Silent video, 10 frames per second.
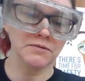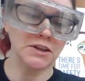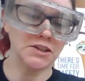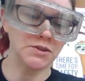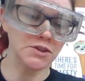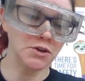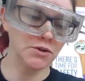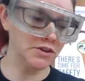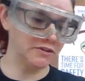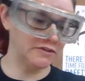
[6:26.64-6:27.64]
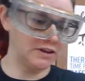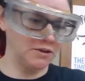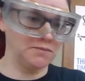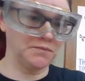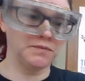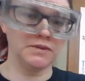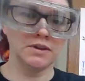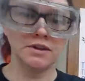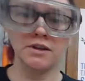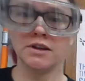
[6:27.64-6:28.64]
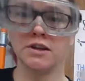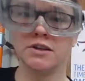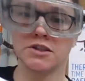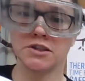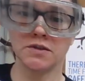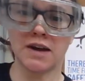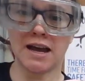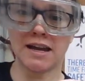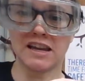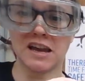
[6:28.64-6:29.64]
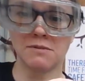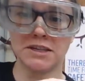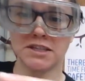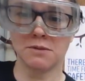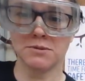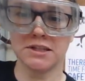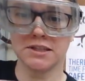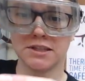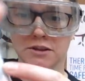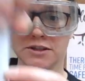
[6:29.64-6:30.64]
into its own little funnel, so I can get my substance. I go